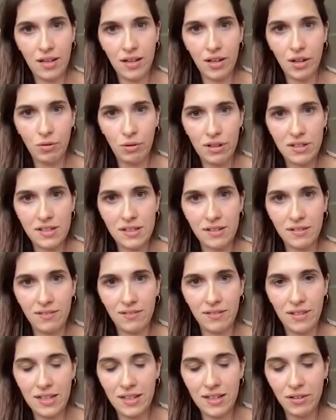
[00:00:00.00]

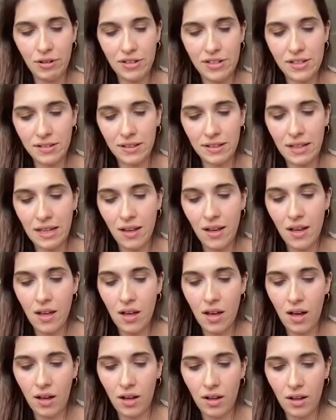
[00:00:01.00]
increasingly
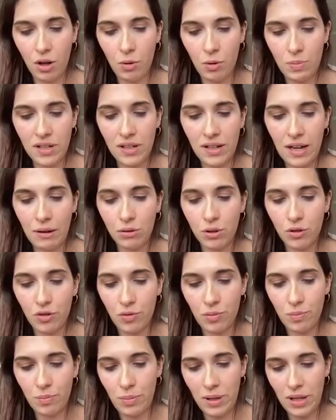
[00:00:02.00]
opting out of
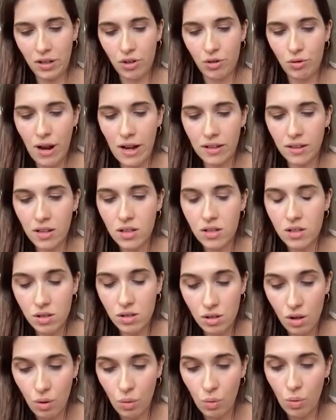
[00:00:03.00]
being tracked.
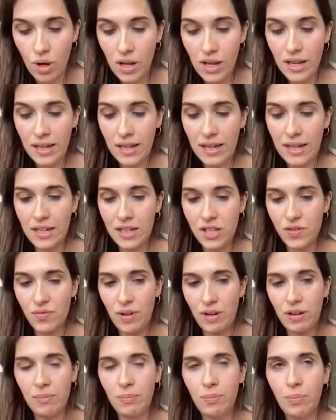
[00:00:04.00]
So it is
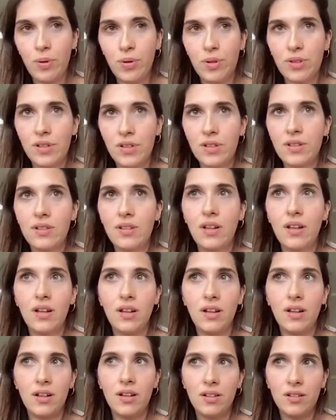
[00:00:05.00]
very important
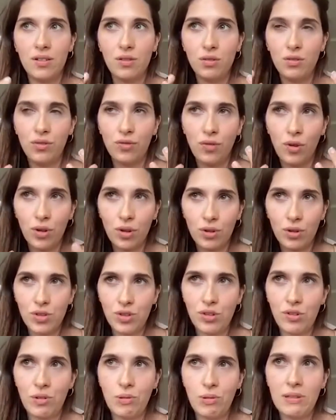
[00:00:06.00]
to focus
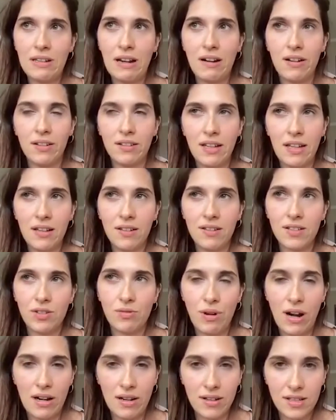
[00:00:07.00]
on retargeting
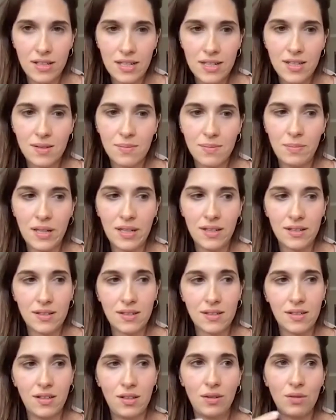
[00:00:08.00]
strategies,
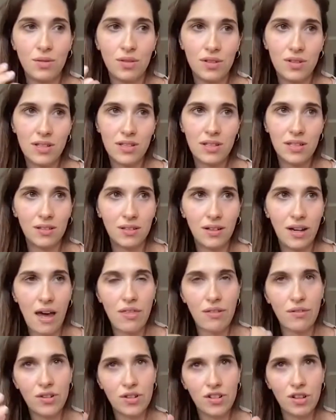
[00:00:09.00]
because you can still
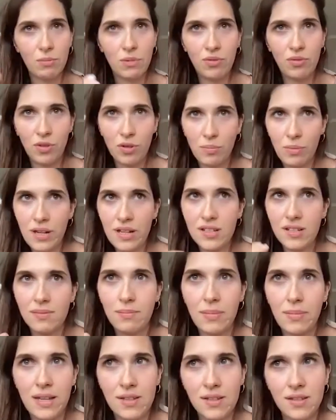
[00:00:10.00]
gather some information
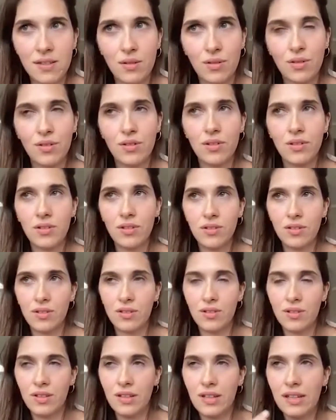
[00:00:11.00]
based
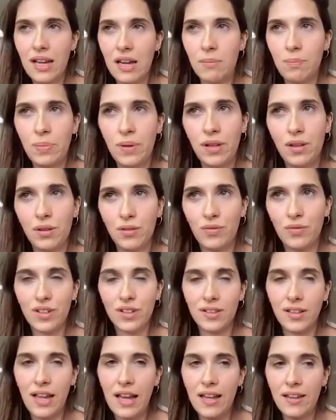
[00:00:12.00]
on the IP of the
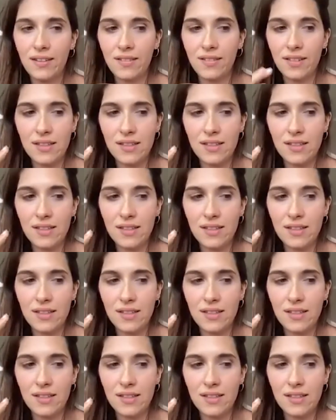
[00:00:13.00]
client,